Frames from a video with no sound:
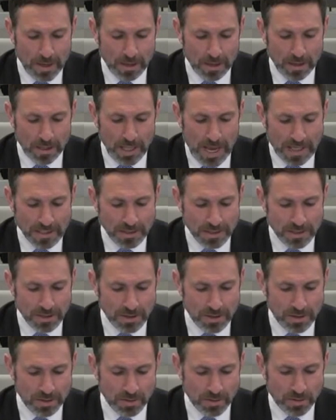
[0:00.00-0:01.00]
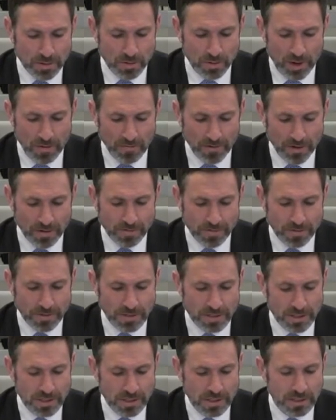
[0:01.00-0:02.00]
Last year, there were
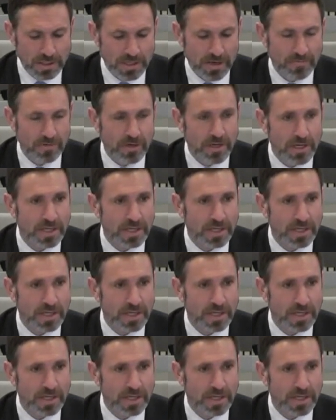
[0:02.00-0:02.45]
1,267